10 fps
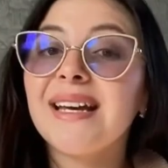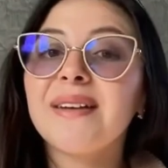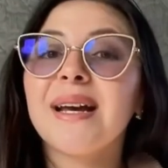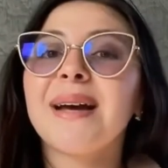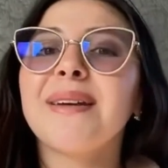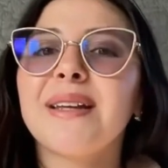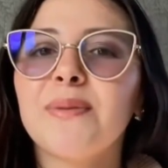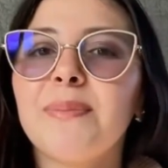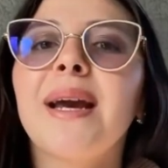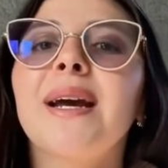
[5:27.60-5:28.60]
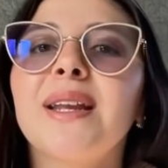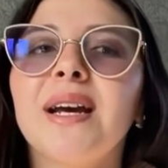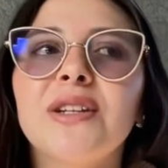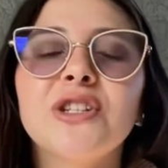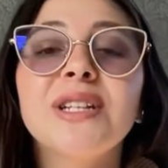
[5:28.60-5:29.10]
of having to pay a
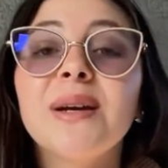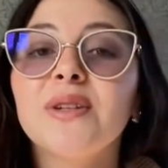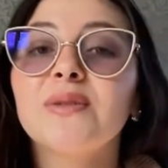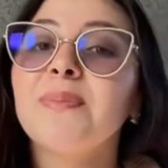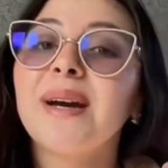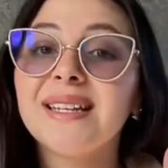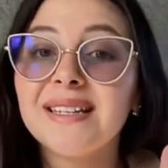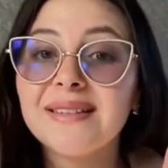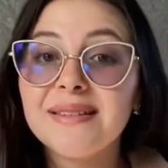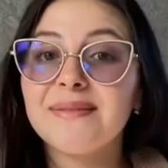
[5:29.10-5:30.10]
large sum of money